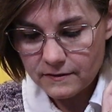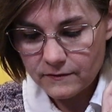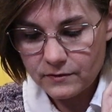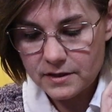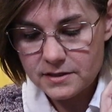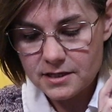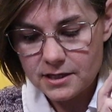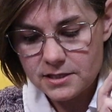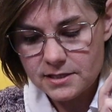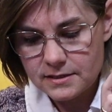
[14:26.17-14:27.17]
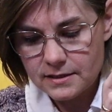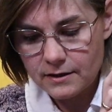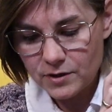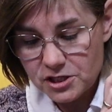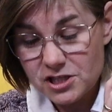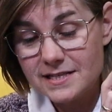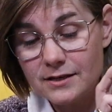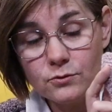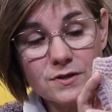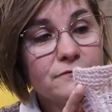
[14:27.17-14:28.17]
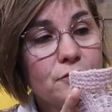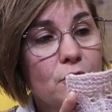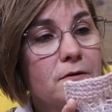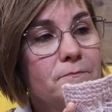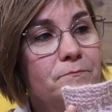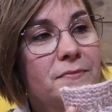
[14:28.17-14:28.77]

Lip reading: which is US 4.